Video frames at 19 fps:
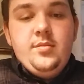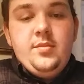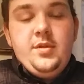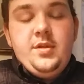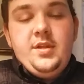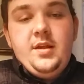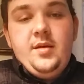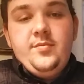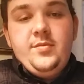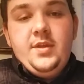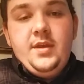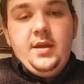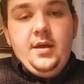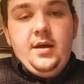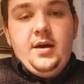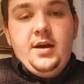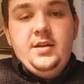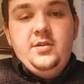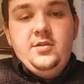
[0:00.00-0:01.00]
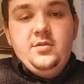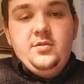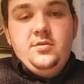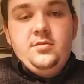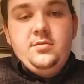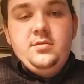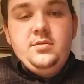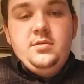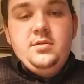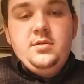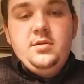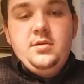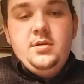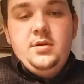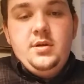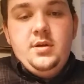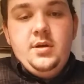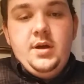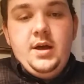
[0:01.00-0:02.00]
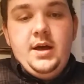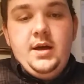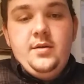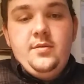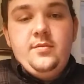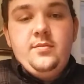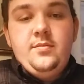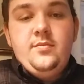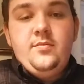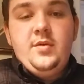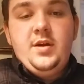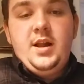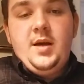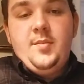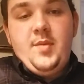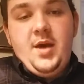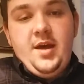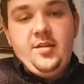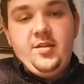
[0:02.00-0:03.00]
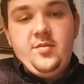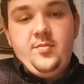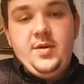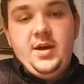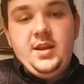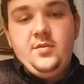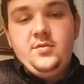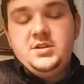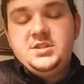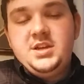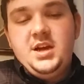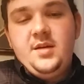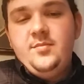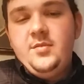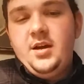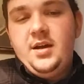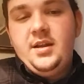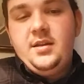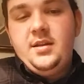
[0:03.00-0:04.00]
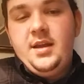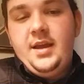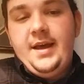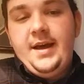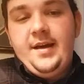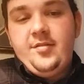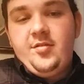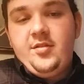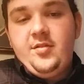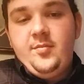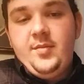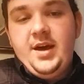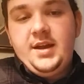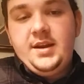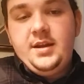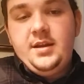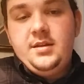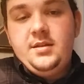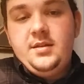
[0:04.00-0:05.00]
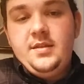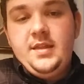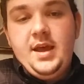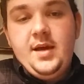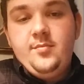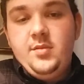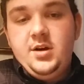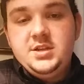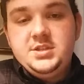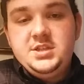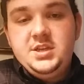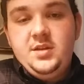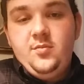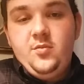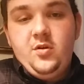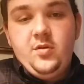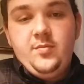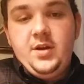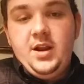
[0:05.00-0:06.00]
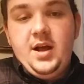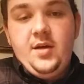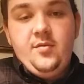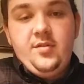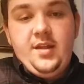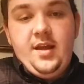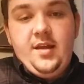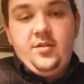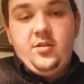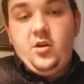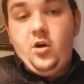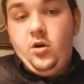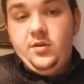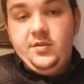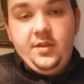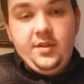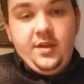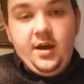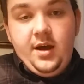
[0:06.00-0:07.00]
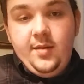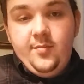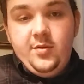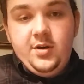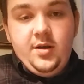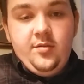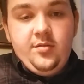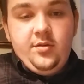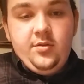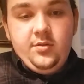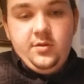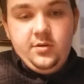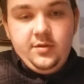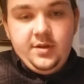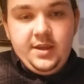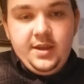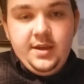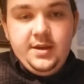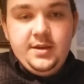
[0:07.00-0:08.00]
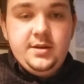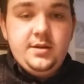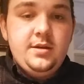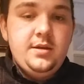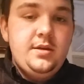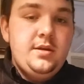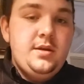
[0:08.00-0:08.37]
something I do when I'm asked about it, which I'm not asked about it that much anymore, but I was asked all the time when I was a little kid,